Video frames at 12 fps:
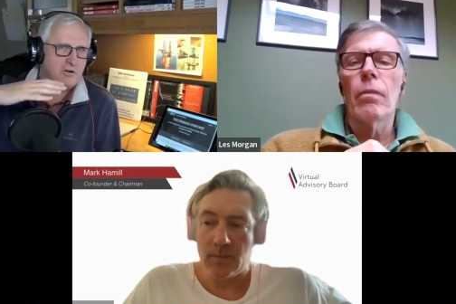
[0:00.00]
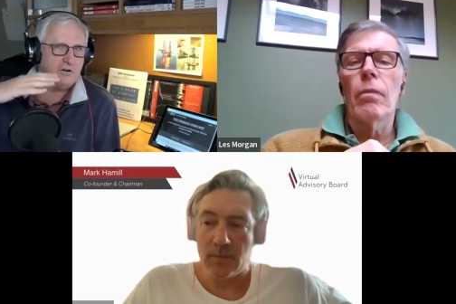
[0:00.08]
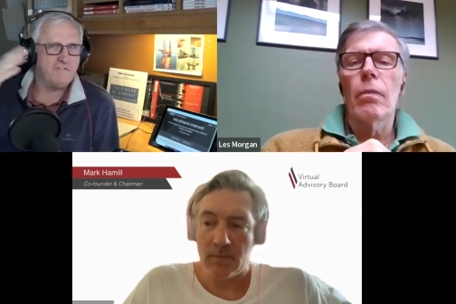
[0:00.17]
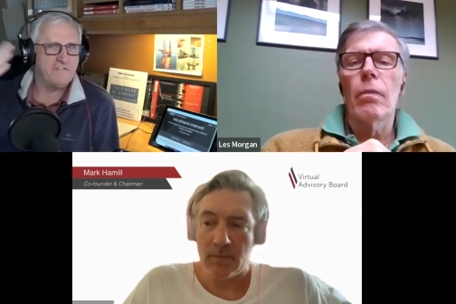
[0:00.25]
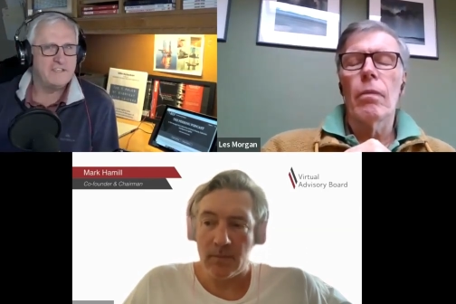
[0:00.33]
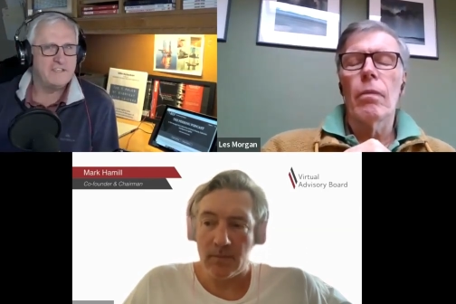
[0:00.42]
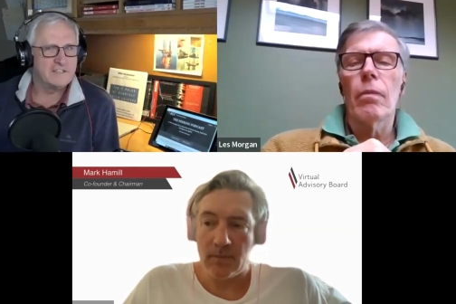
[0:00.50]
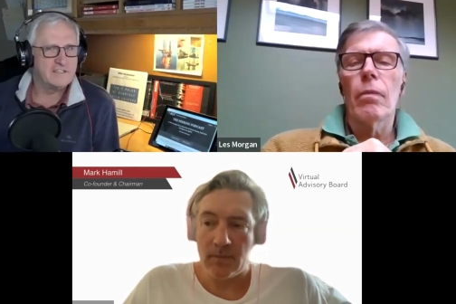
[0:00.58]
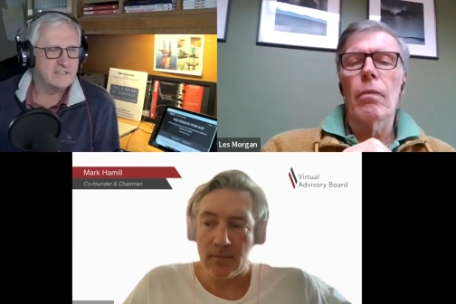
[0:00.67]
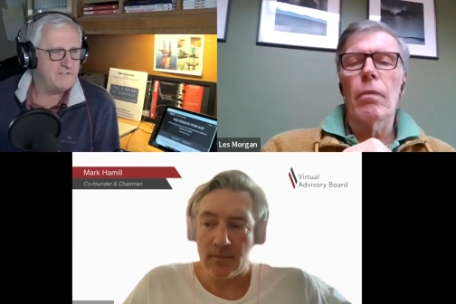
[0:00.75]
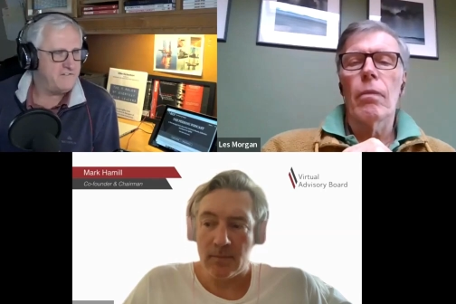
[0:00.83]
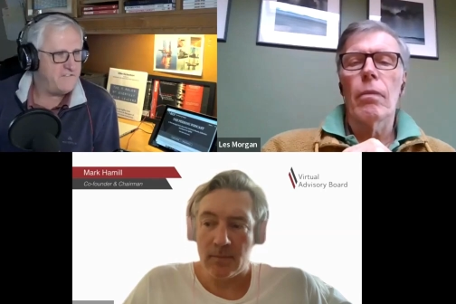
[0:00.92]
Speaker 1: offense
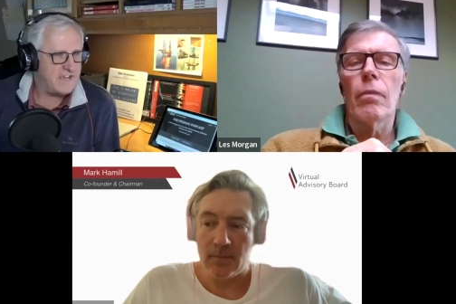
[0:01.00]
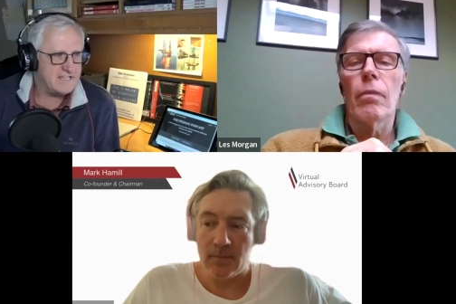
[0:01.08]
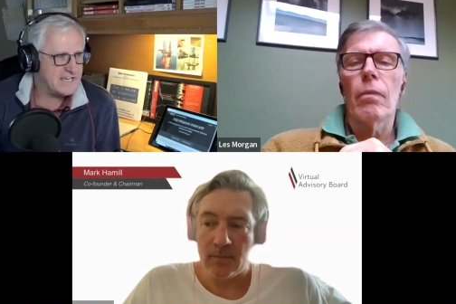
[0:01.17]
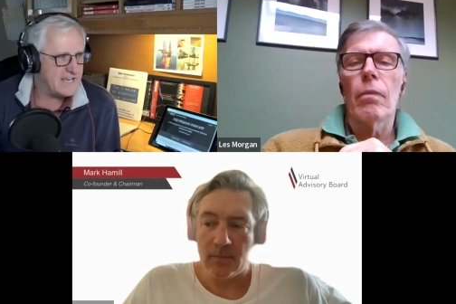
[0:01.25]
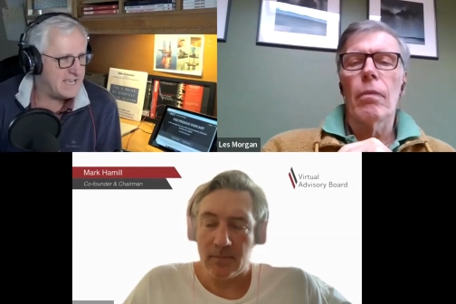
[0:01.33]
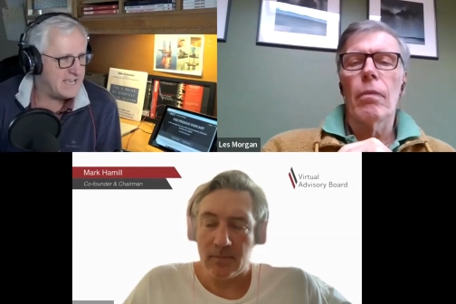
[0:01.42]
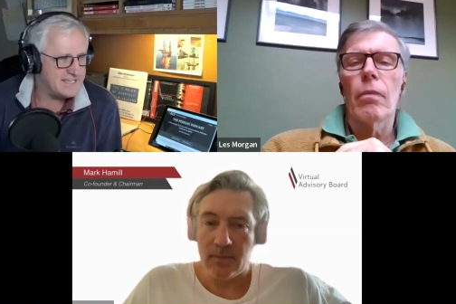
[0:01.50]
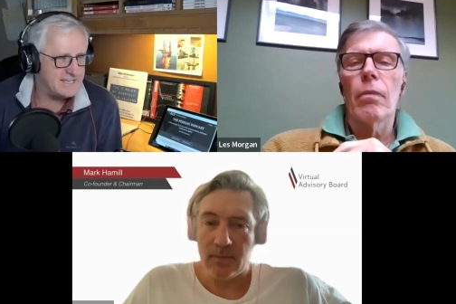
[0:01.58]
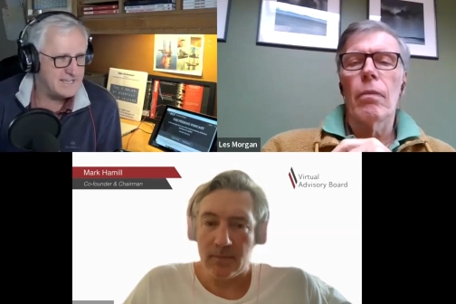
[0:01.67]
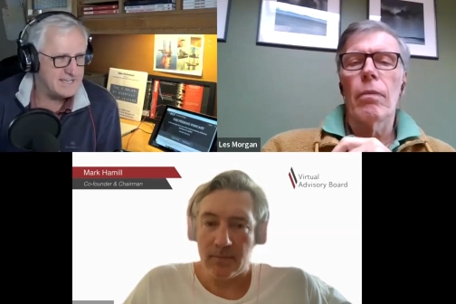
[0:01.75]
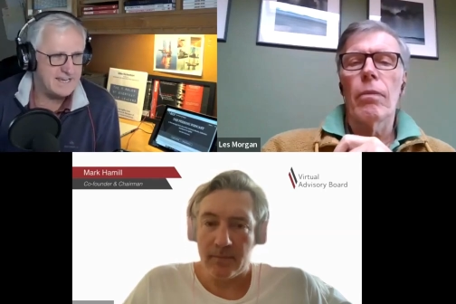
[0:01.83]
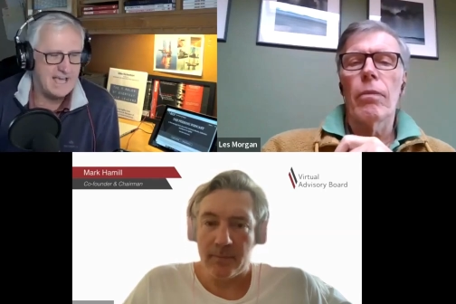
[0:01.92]
is a fantastic
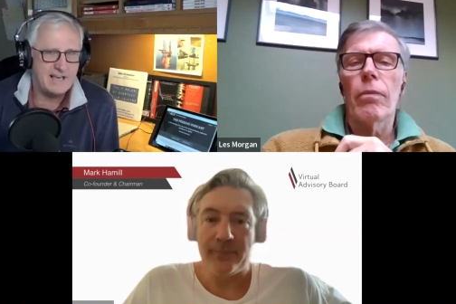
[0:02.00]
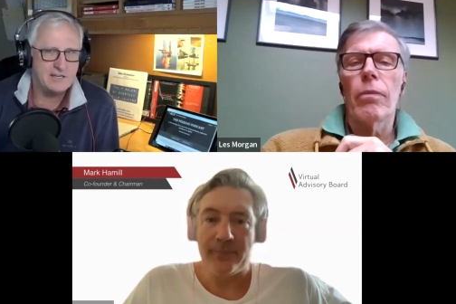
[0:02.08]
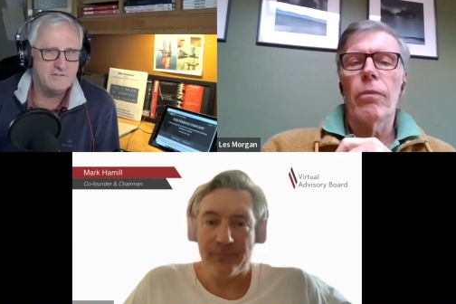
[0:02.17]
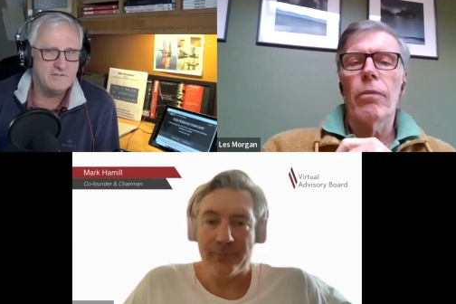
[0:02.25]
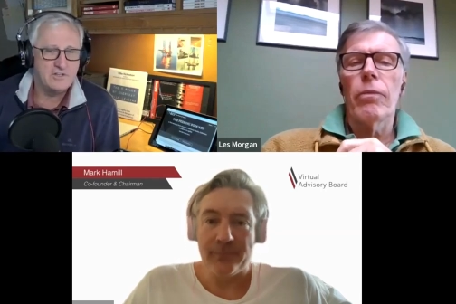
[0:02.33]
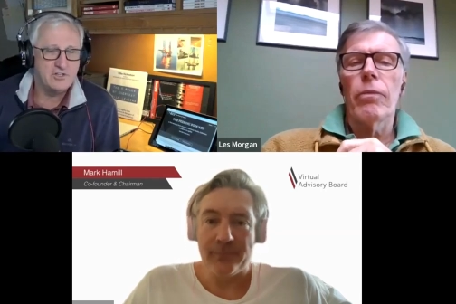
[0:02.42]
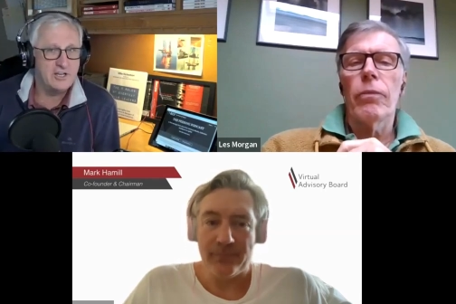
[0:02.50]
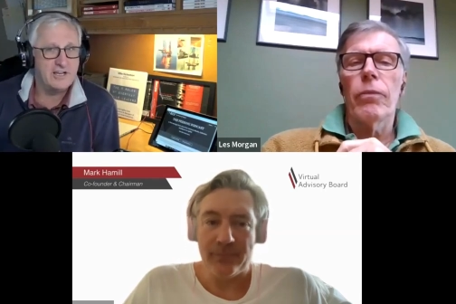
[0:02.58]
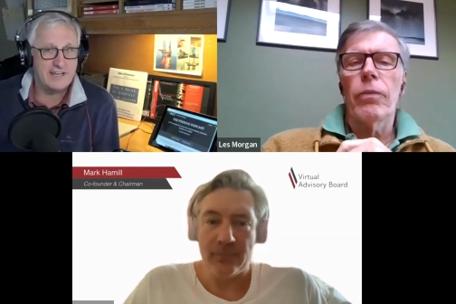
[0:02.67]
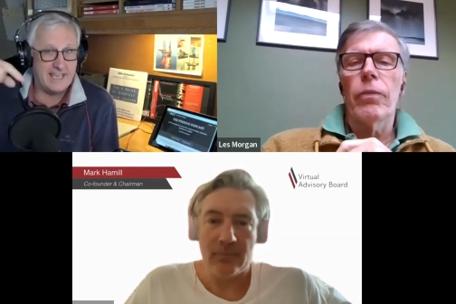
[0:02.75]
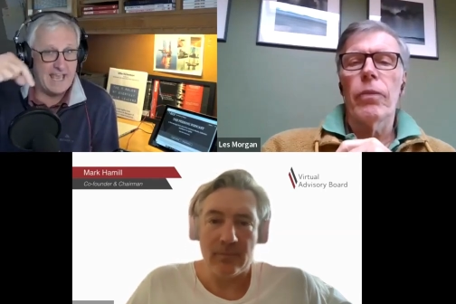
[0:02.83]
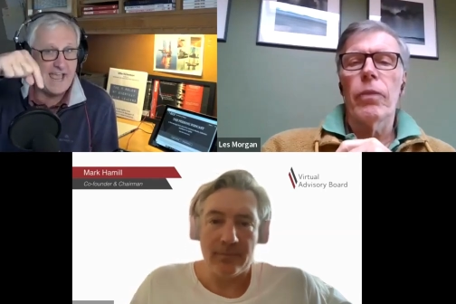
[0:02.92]
analogy of
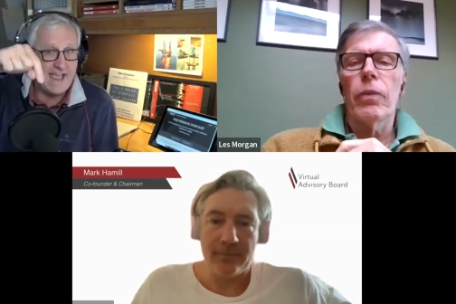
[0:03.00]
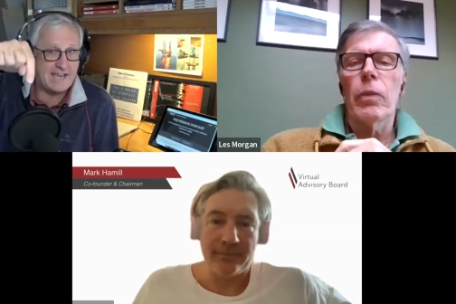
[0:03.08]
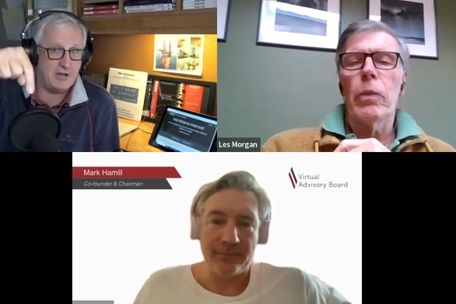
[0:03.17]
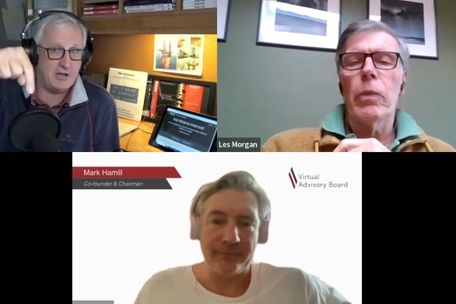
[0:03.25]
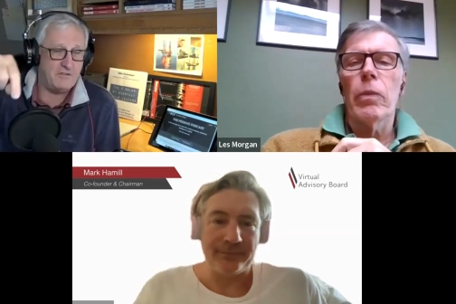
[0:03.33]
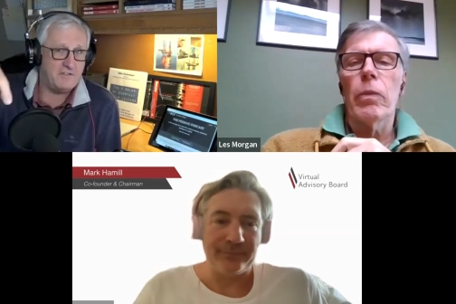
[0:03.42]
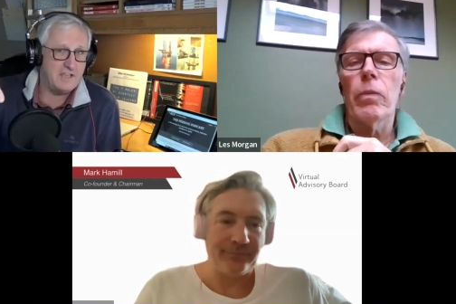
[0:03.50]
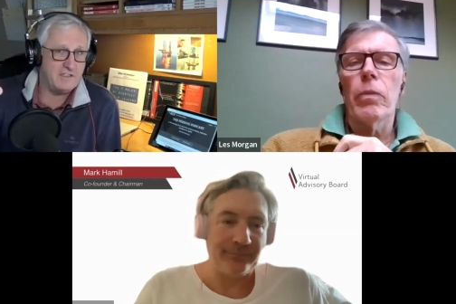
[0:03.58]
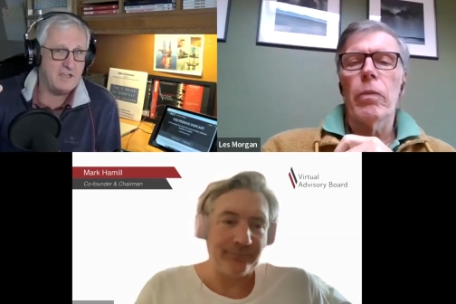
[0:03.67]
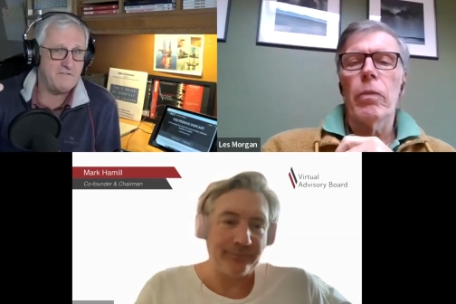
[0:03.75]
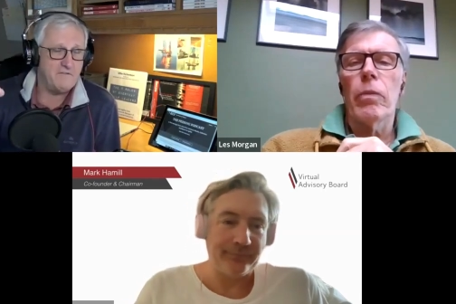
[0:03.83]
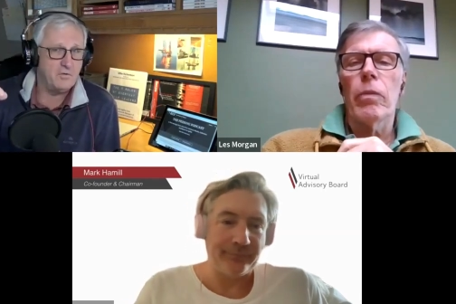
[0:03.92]
agility. And I think,
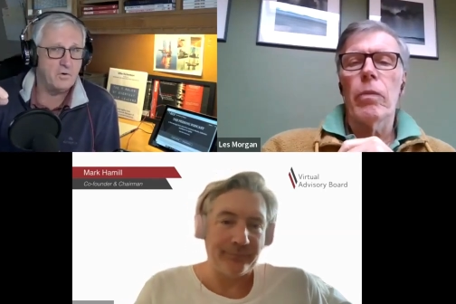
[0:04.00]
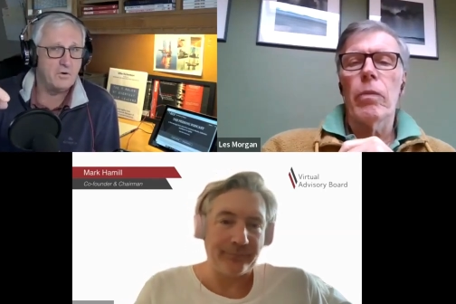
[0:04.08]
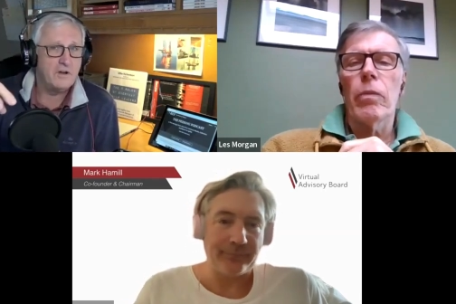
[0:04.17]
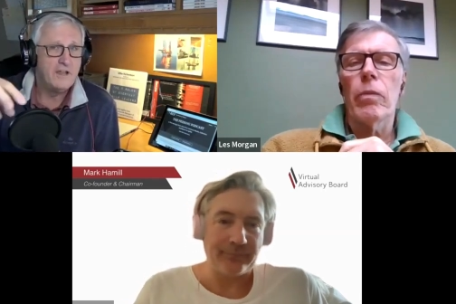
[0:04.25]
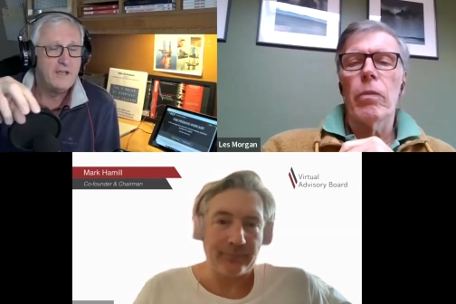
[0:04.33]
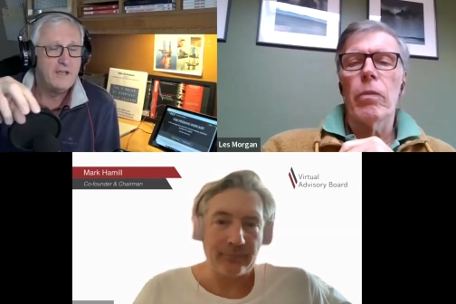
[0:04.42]
therefore,